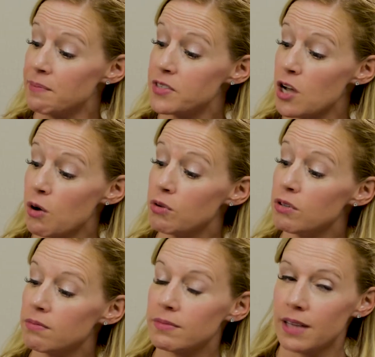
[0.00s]
So
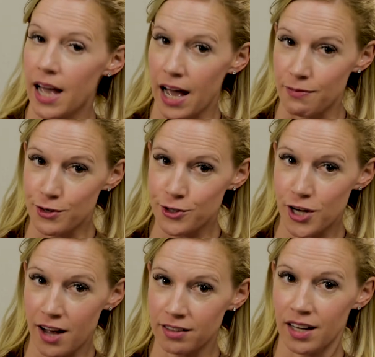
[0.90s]
have your
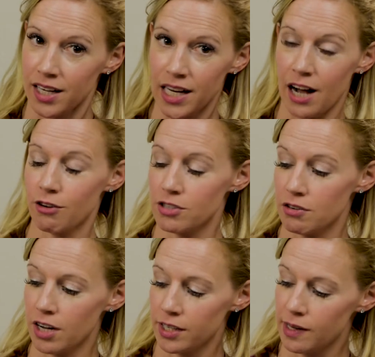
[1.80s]
child cut it out,
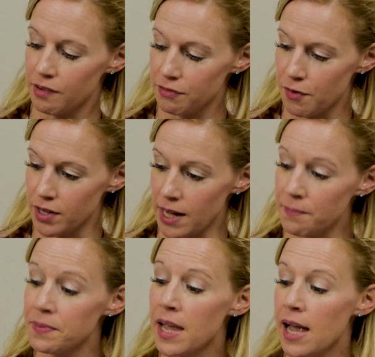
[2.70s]
don't cut it up for
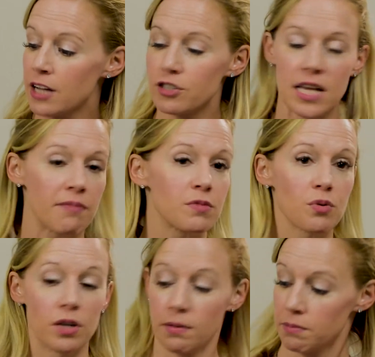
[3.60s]
them, and just have them
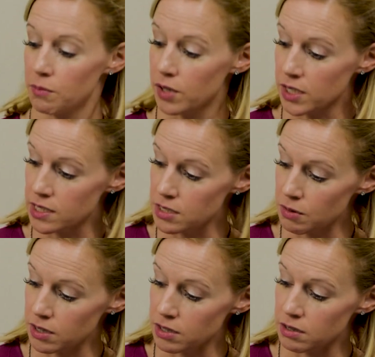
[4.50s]
sort them. We're gonna
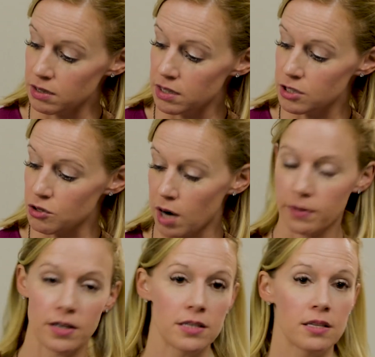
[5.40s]
sort the
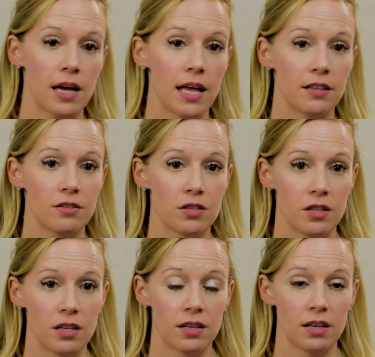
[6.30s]
strawberries and
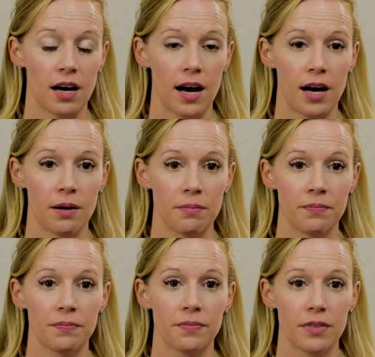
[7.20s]

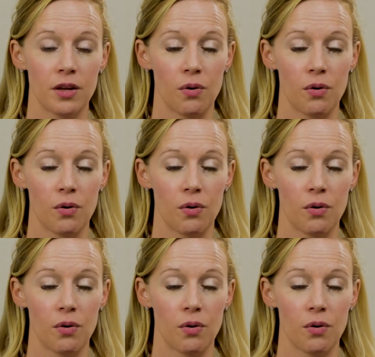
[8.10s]
the